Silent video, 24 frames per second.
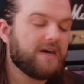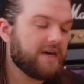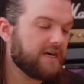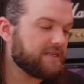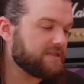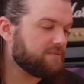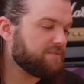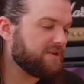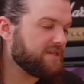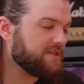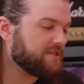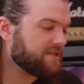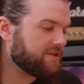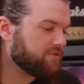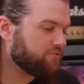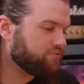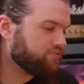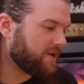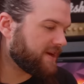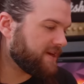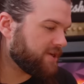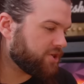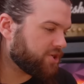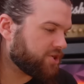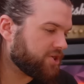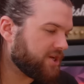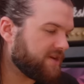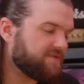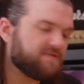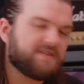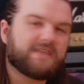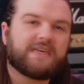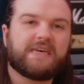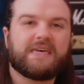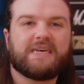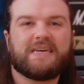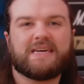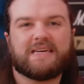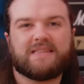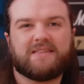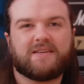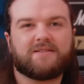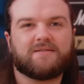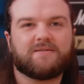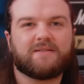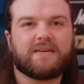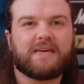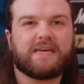as it means the right shift key and
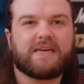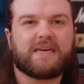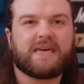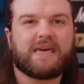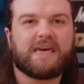the delete